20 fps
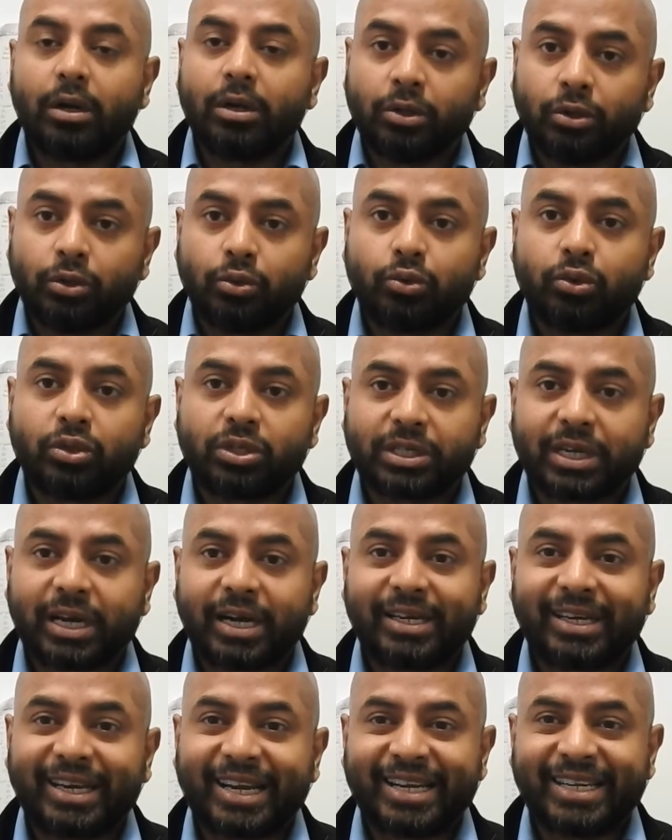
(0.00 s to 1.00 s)
you
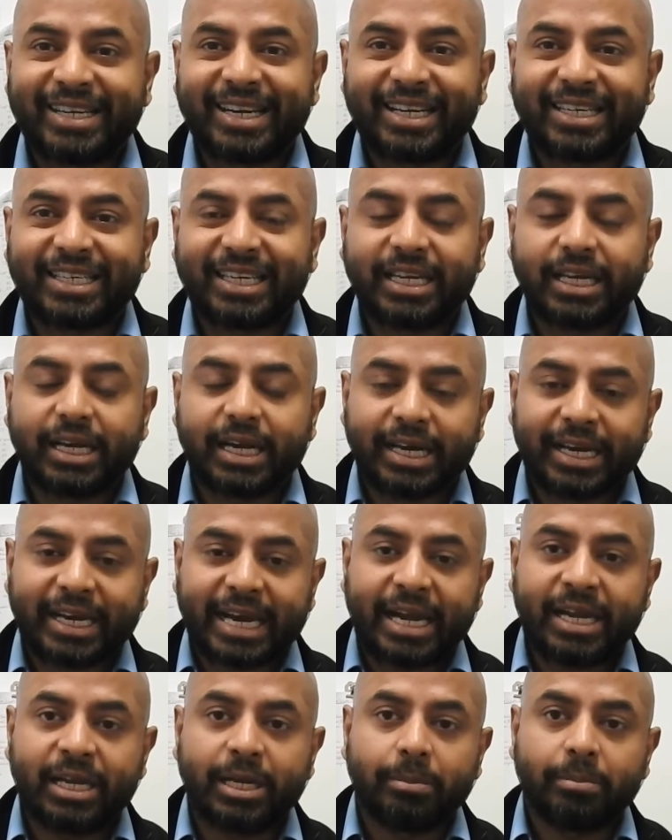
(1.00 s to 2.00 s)
start conducting
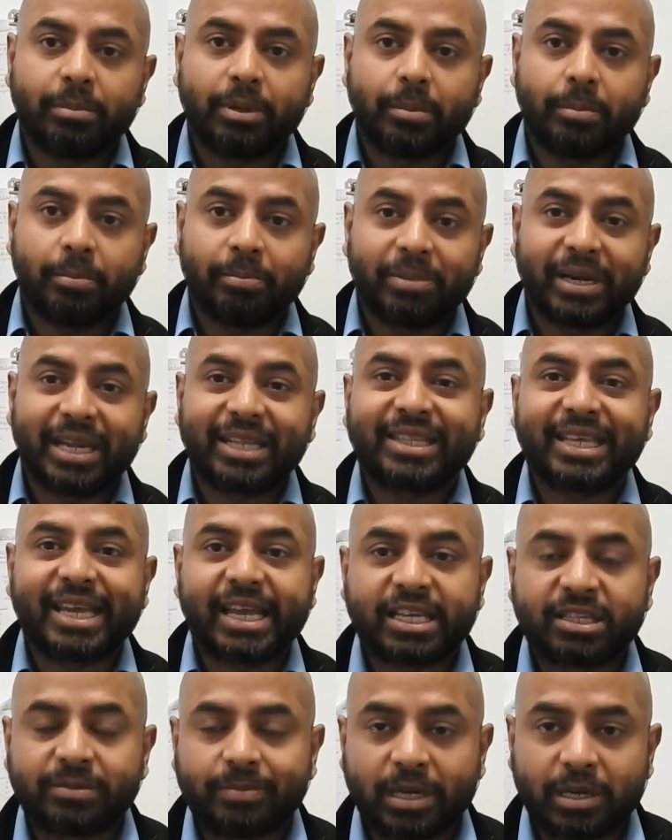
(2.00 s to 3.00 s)
random breath
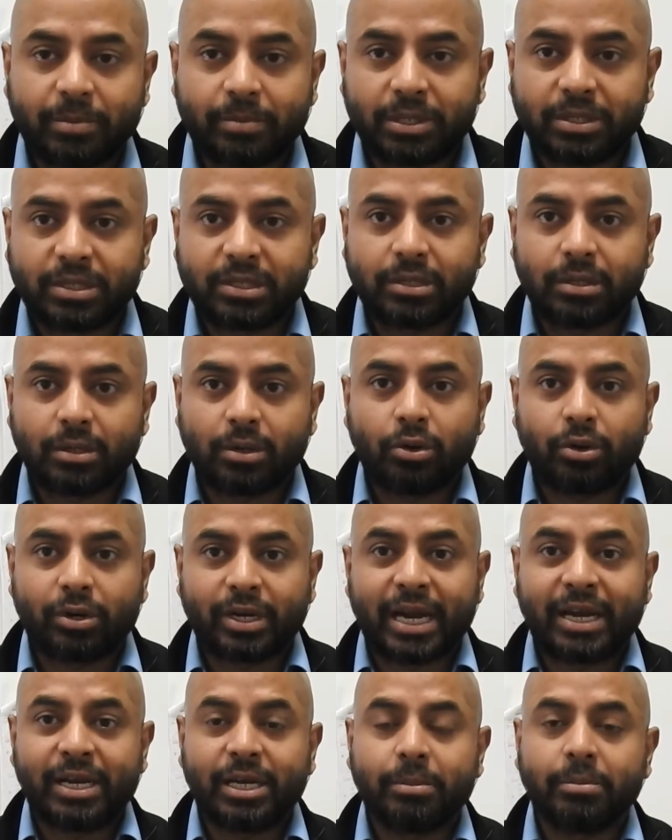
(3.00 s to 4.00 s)
experiments or
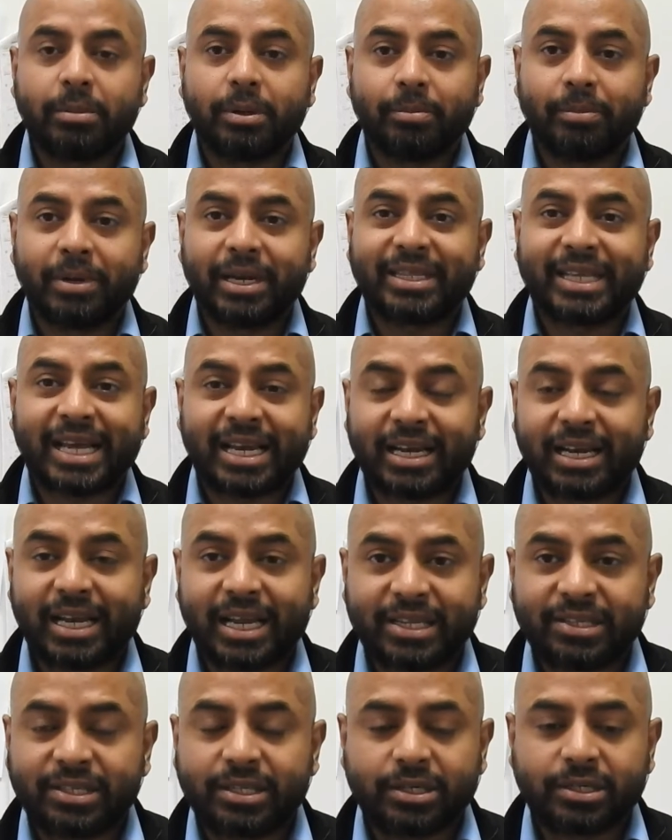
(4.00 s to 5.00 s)
random breath
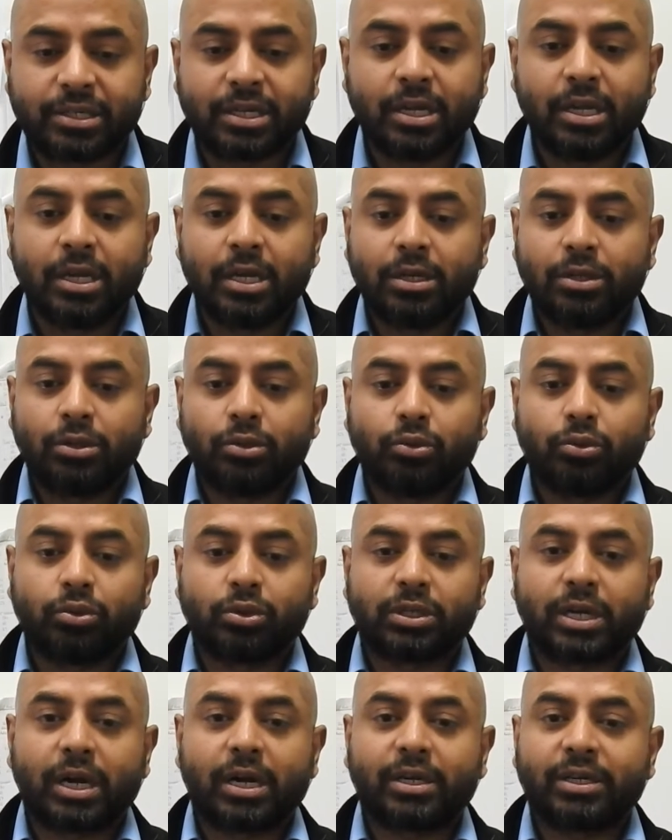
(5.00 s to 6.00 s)
analyzers. You
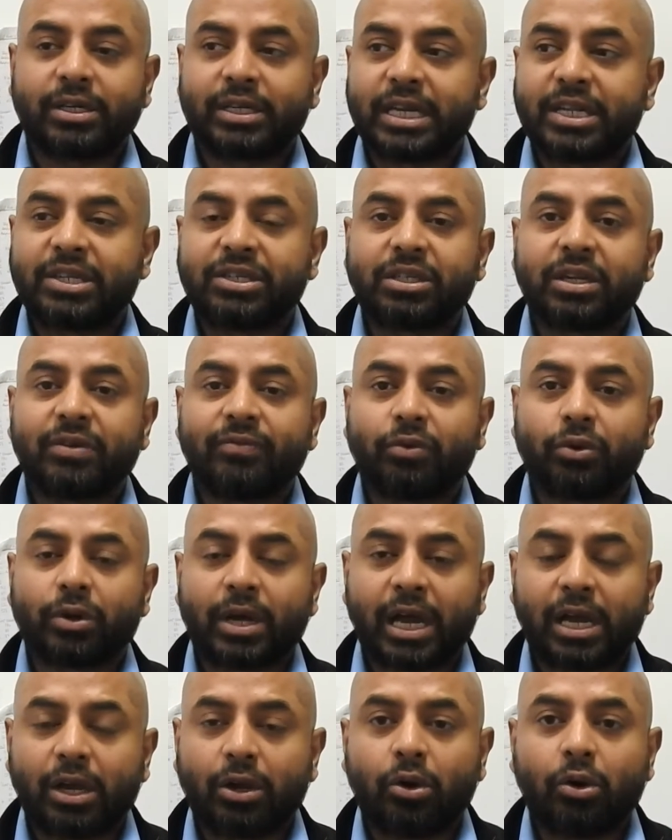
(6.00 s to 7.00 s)
start testing for
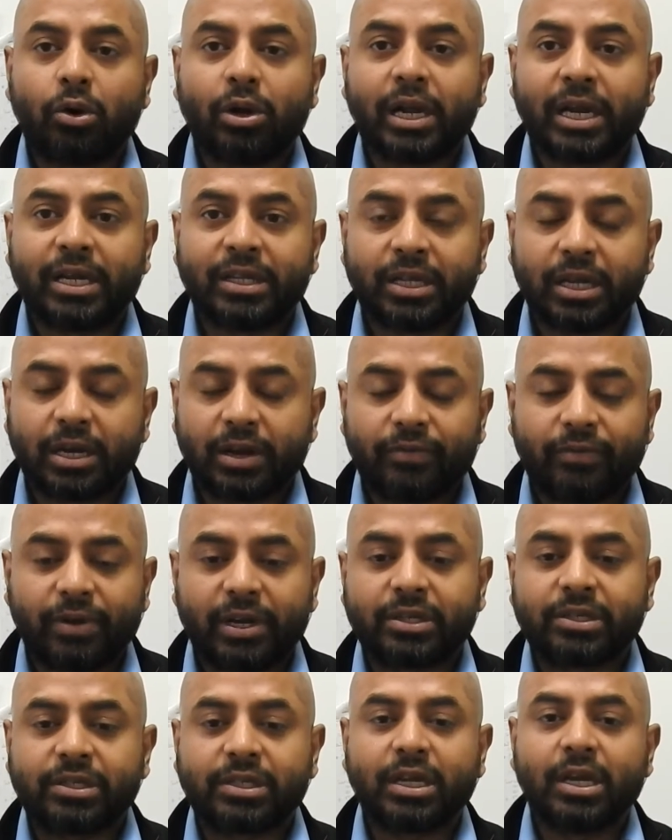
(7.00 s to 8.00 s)
alcohol and their
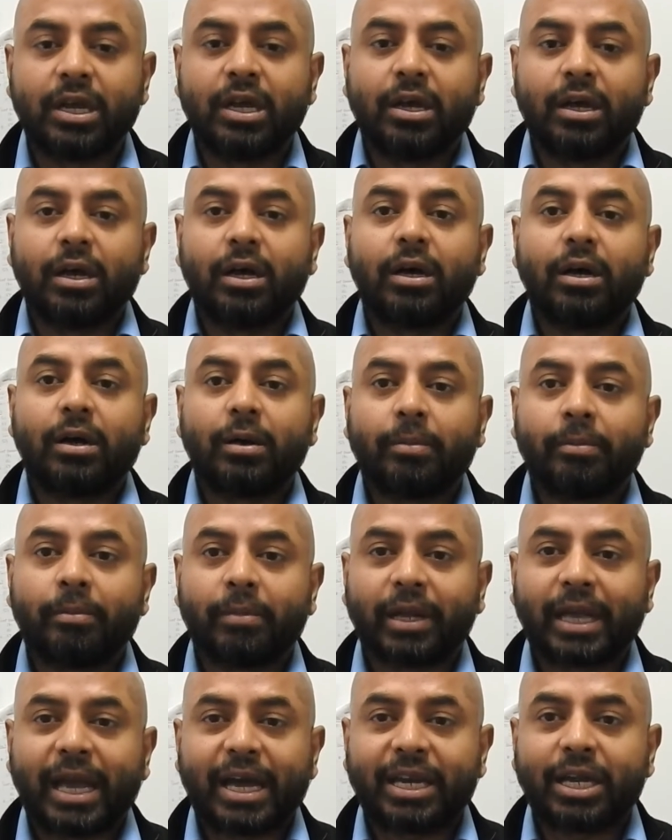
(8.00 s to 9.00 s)
effects,
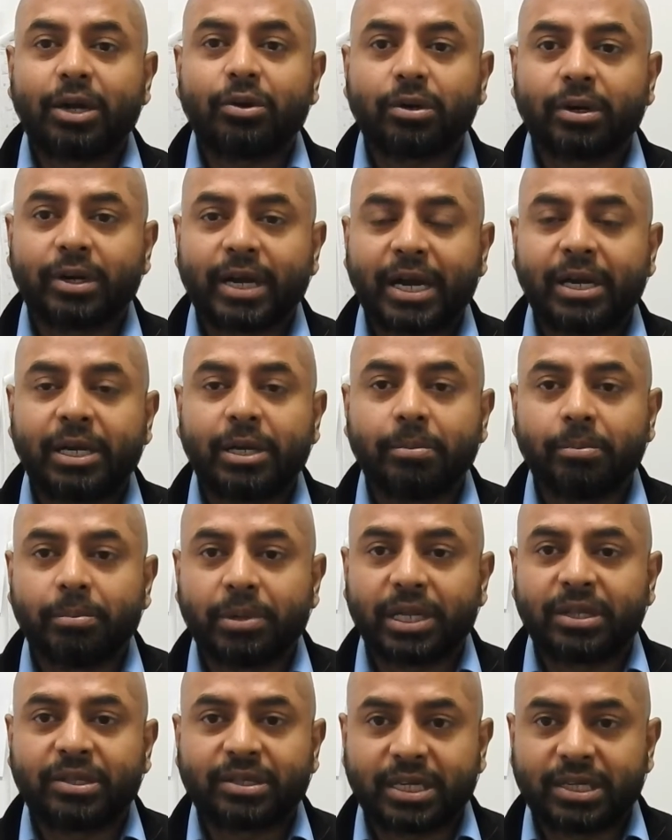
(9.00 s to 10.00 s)
carry out random
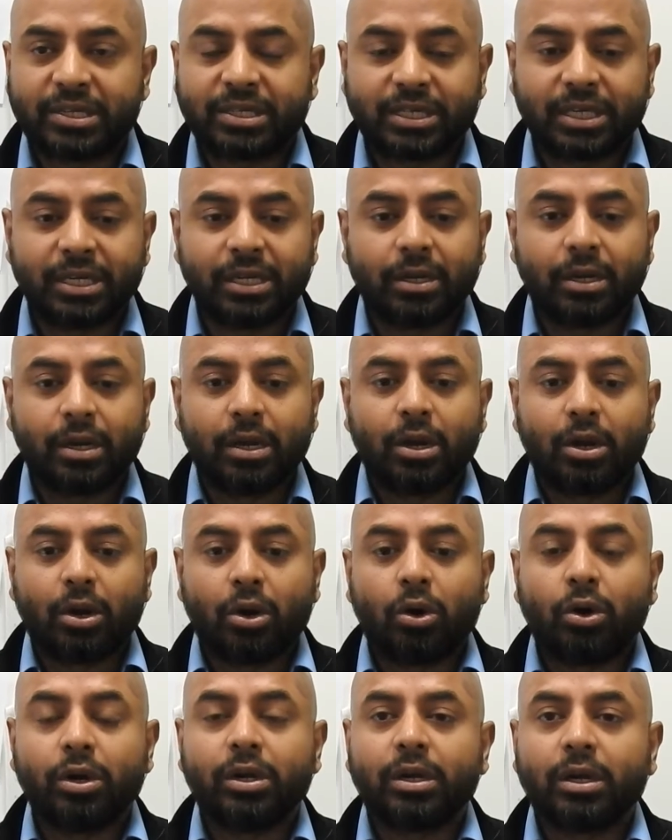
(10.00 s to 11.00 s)
breath testing
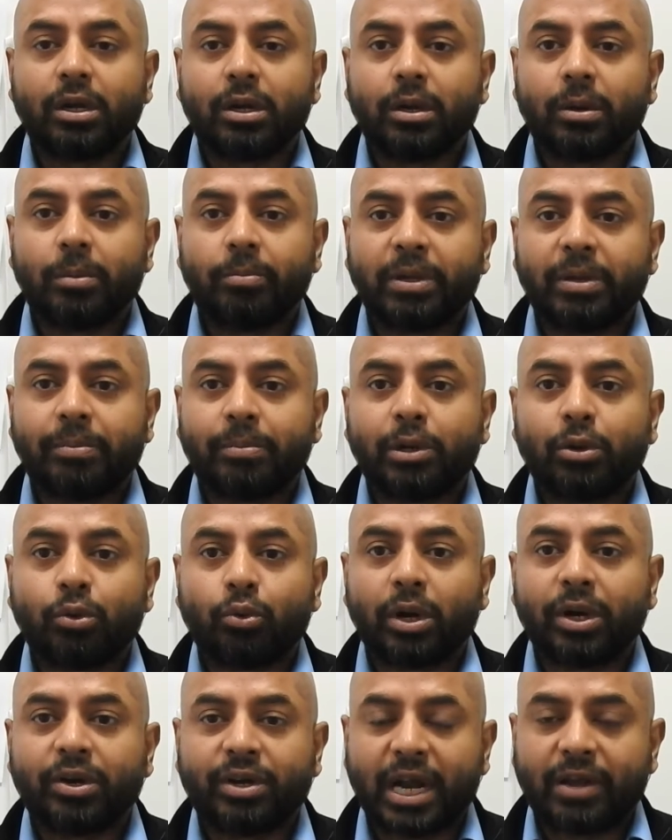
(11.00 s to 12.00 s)
on people
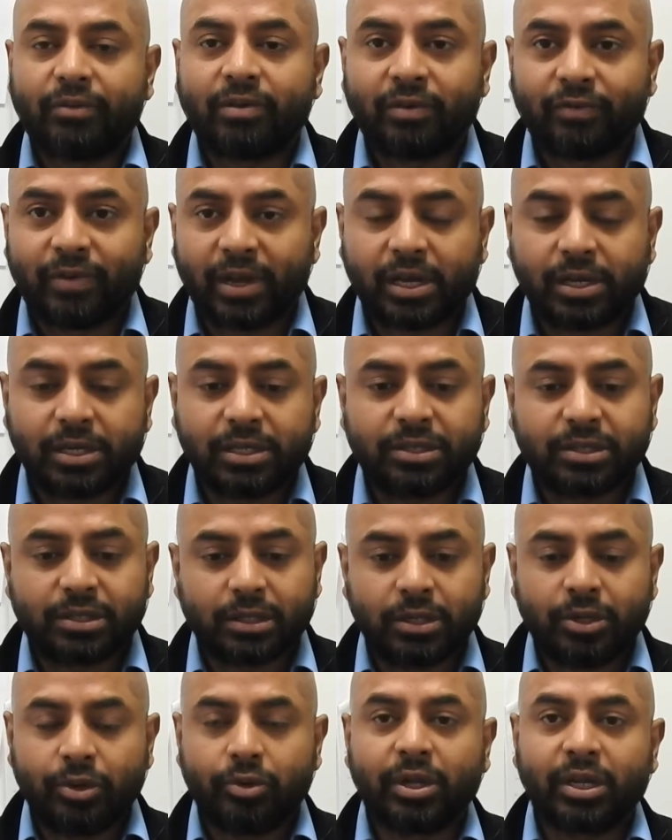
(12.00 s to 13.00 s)
who are driving
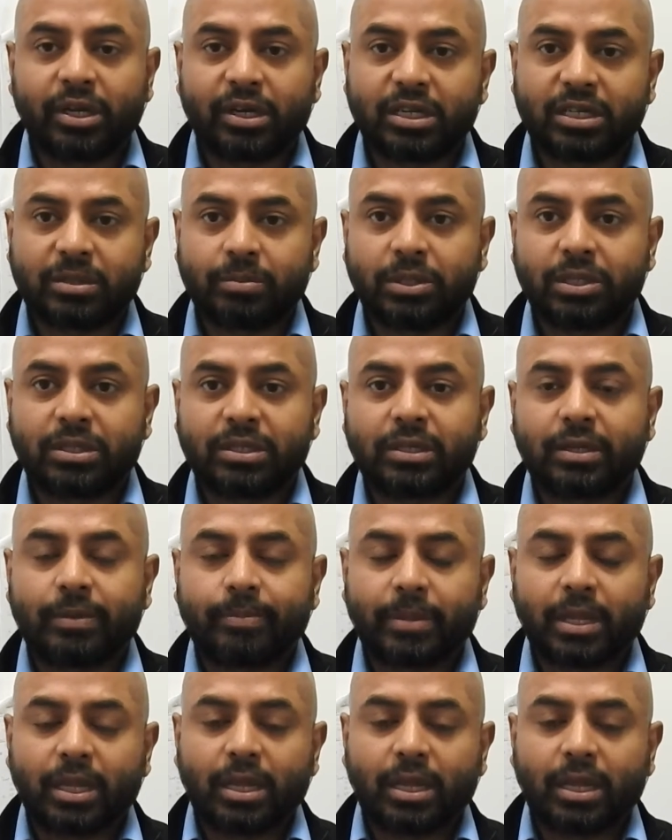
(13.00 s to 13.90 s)
vehicles during Christmas,